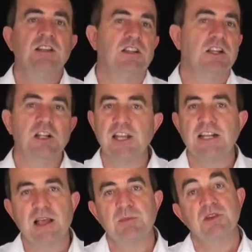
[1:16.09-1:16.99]
the Glee
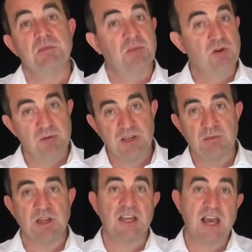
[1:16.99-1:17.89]
clubs in Birmingham
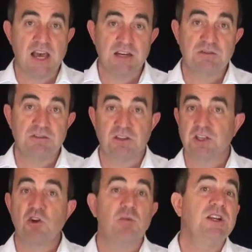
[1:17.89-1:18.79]
and Cardiff, to the
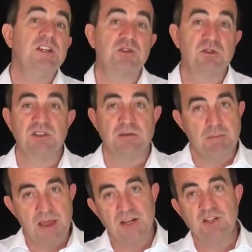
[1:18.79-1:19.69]
comedy stores in
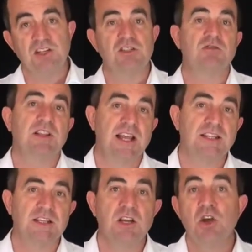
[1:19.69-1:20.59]
Manchester and
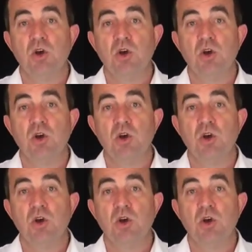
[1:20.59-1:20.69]
London,